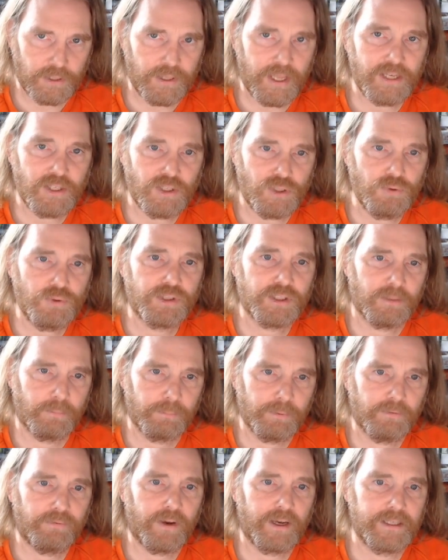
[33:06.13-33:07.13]
They do
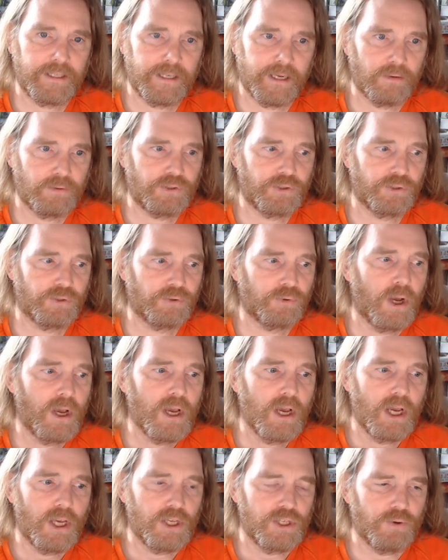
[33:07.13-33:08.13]
simplify down to
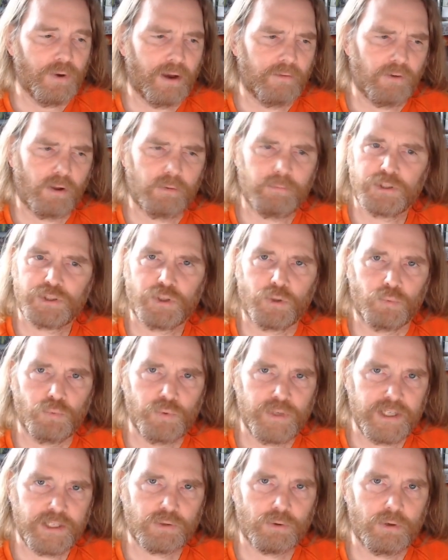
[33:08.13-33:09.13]
you have almost a
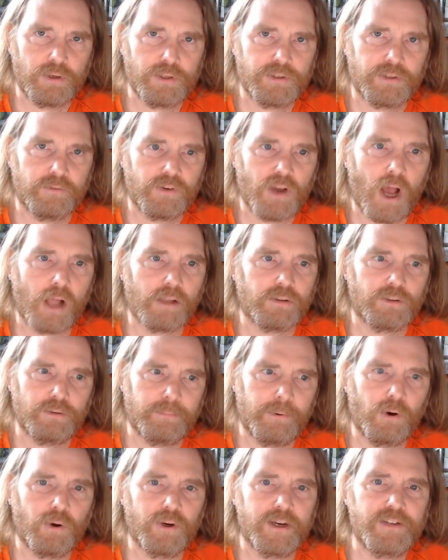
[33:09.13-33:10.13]
resource of colored
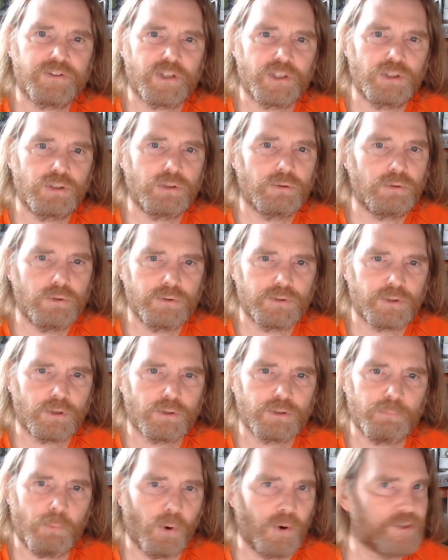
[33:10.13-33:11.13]
points, and you use
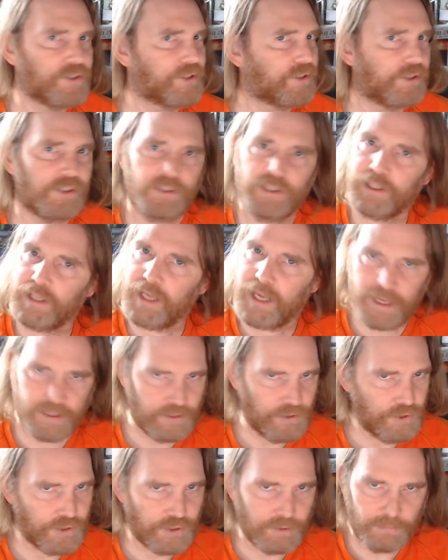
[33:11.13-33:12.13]
those points until you can't
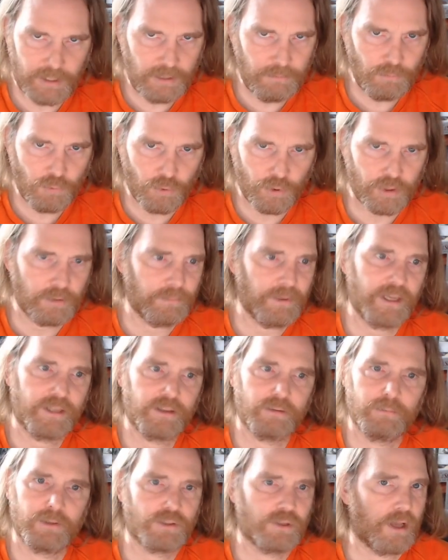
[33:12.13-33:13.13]
use them anymore to make the
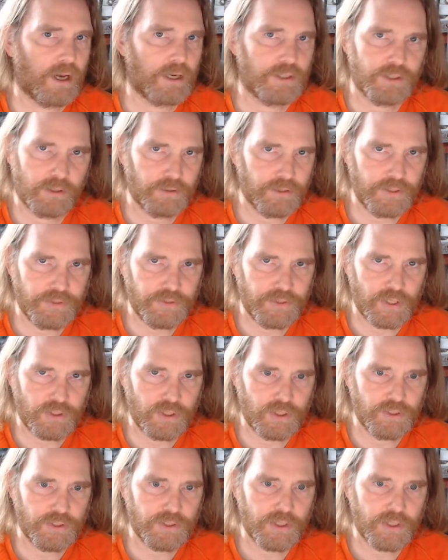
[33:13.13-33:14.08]
most logical decisions.